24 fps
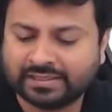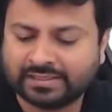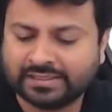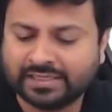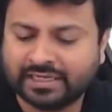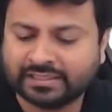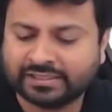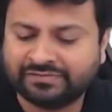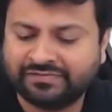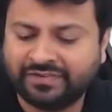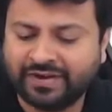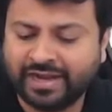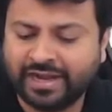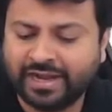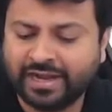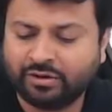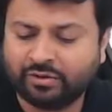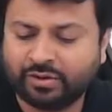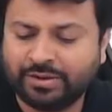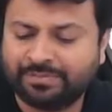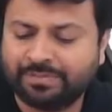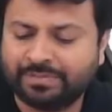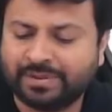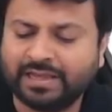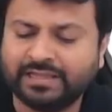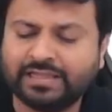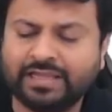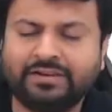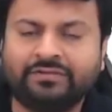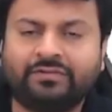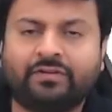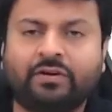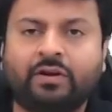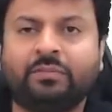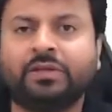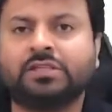has failed to reply the
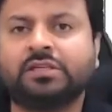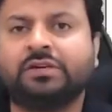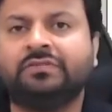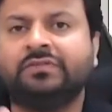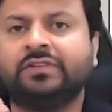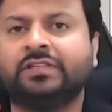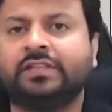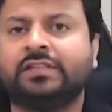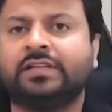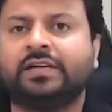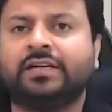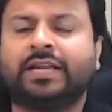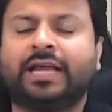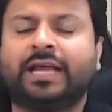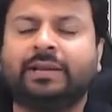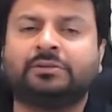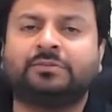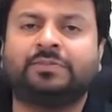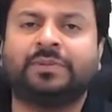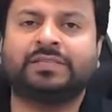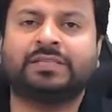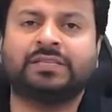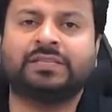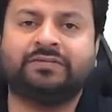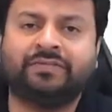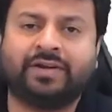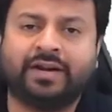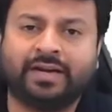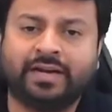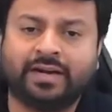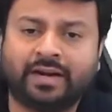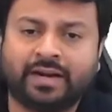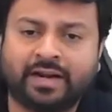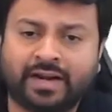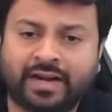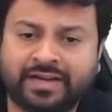information within the time specified
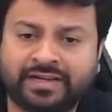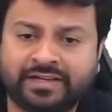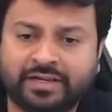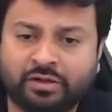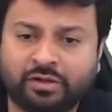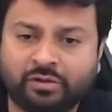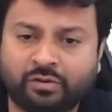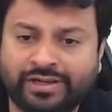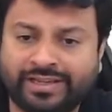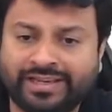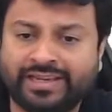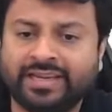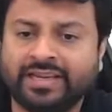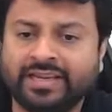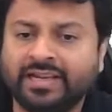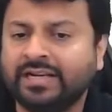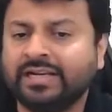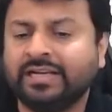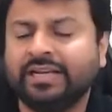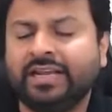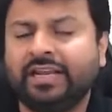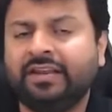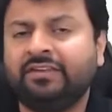under 92D, if